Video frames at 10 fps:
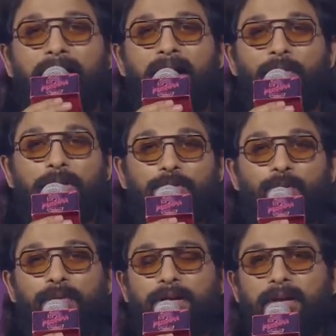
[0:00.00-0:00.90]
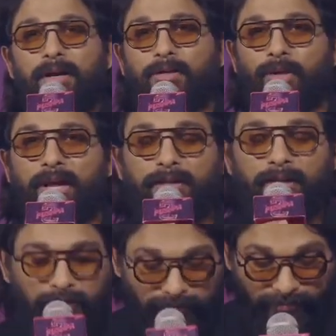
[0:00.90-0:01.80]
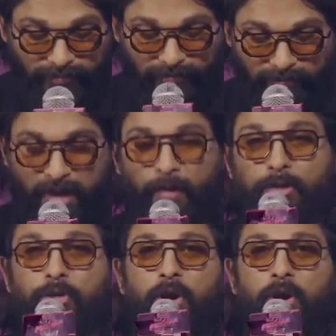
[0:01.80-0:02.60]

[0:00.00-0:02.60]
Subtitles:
I wish we were here together. I wish